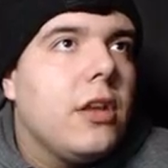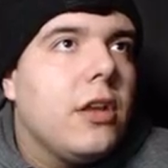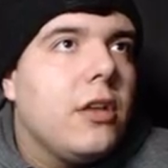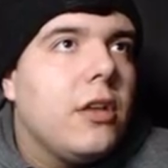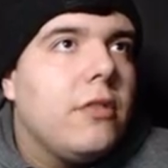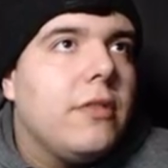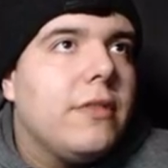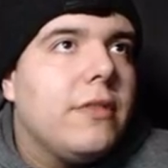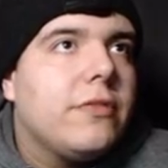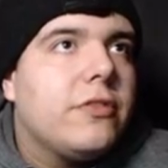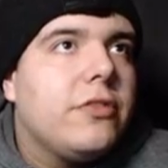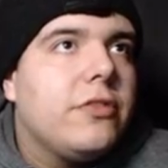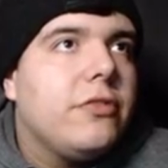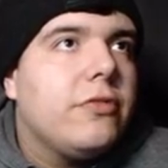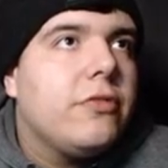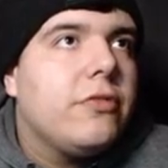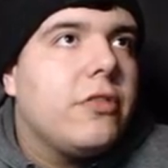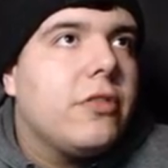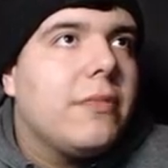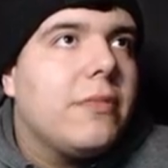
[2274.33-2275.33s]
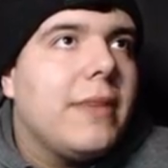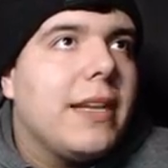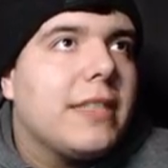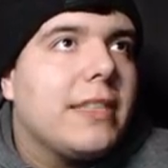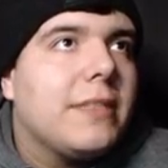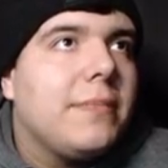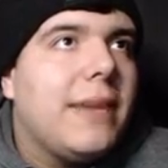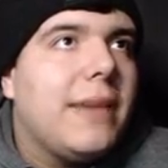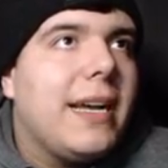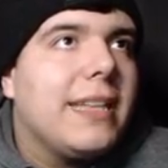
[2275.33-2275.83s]
With two quarterback
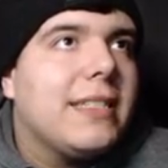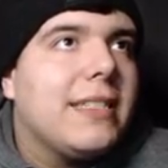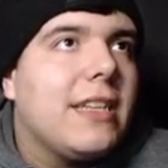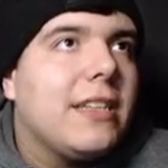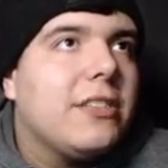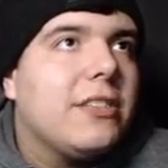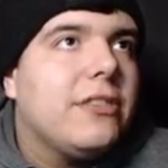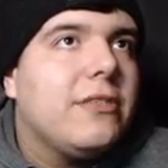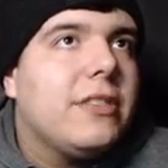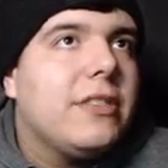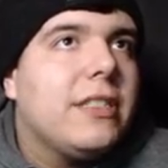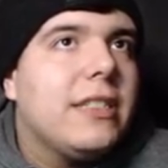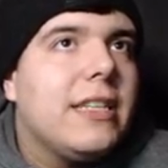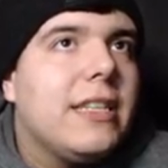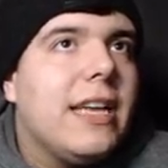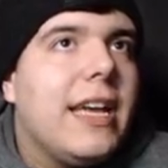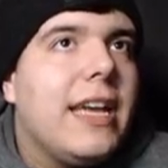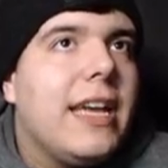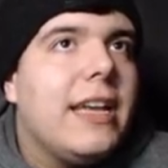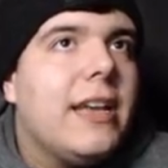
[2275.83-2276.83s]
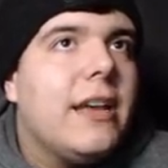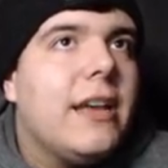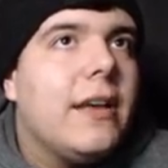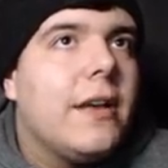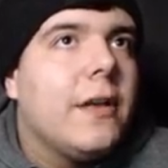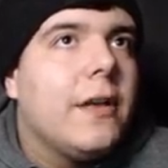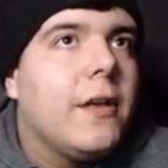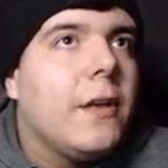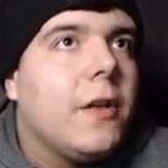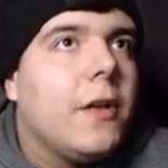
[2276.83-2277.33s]
spies on you today.
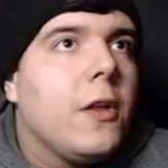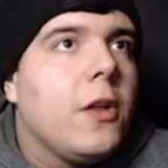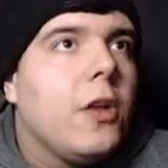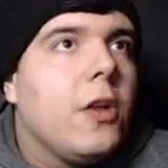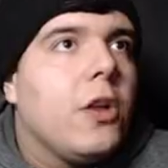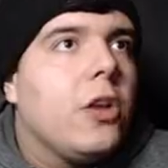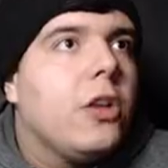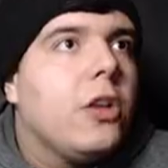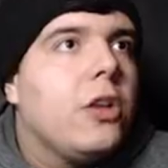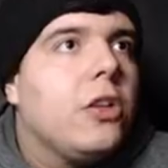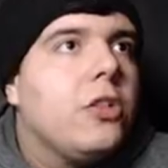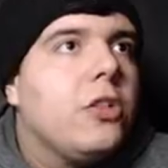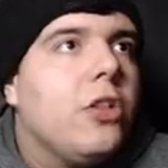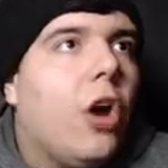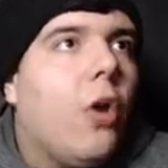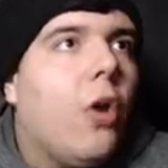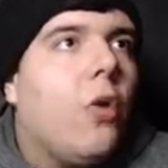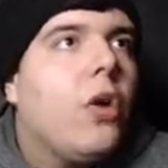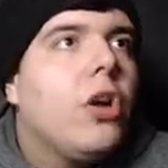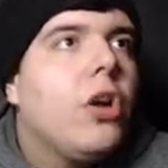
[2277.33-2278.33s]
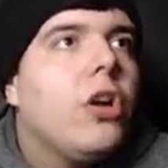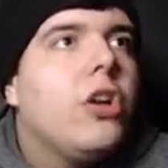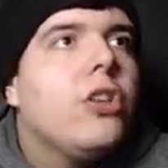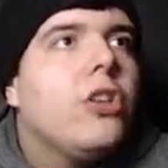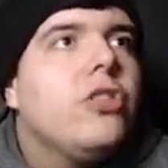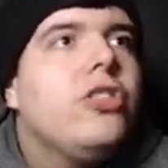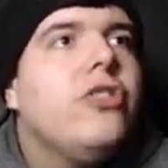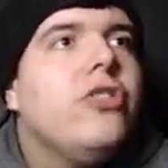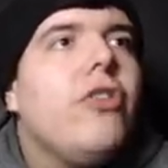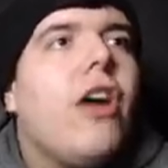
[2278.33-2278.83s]
No,
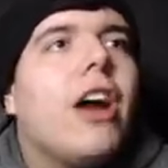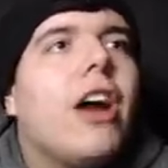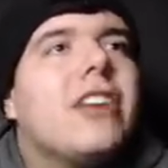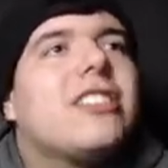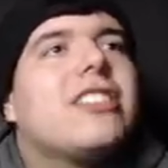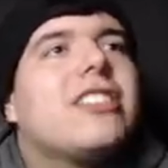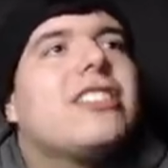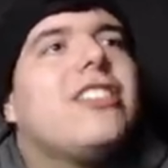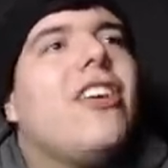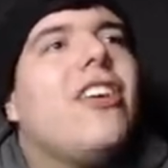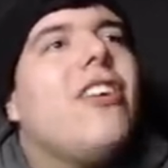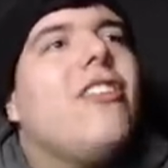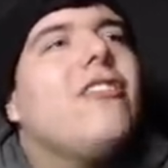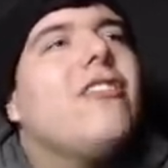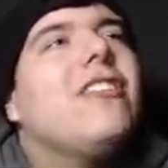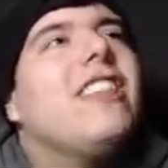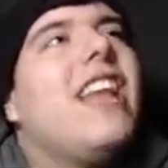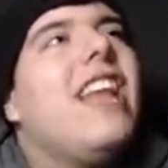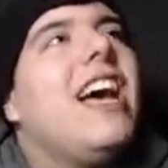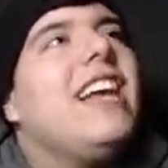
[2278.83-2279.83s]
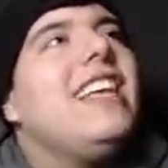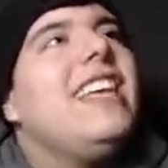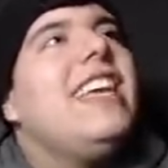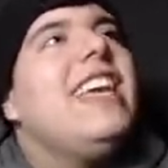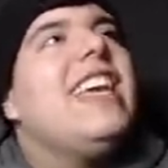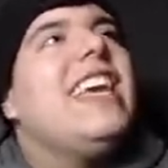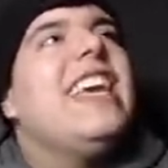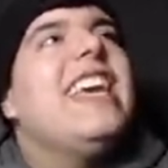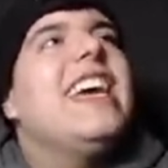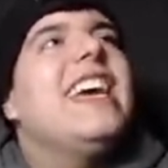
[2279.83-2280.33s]
you are so
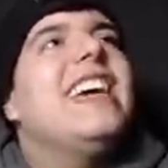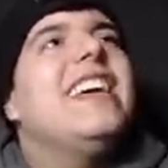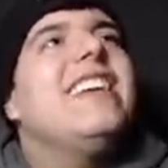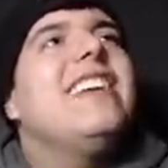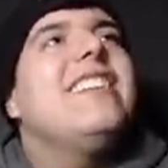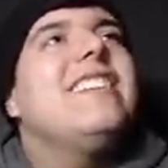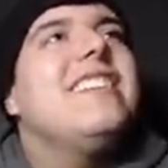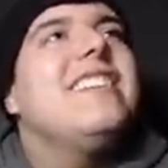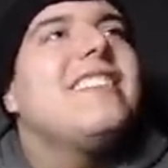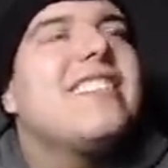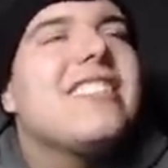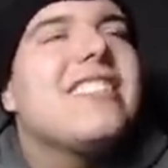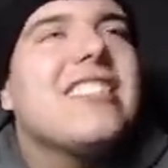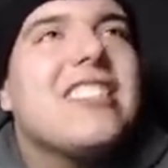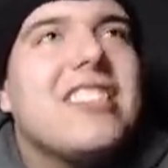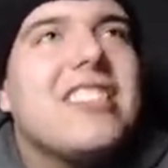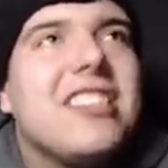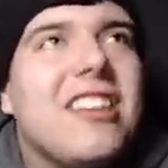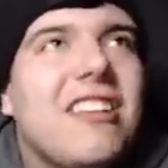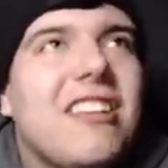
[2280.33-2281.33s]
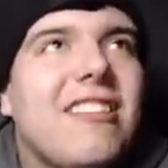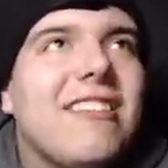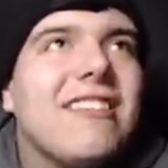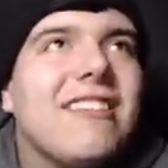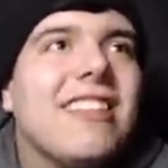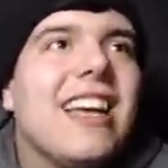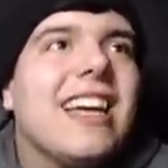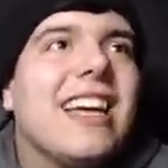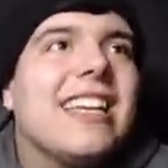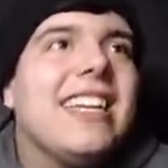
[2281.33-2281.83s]
lucky. So
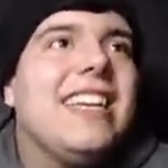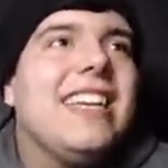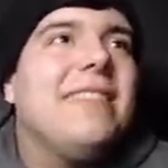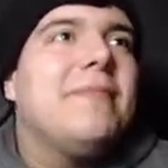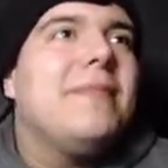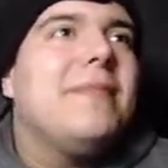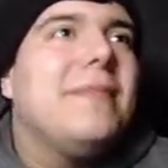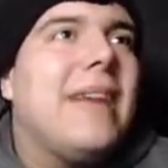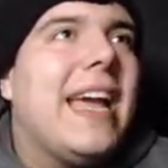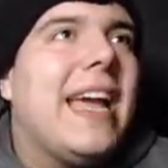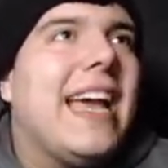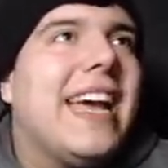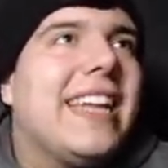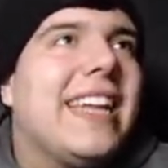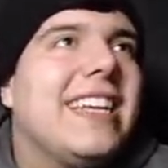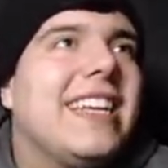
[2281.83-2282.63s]
lucky, man.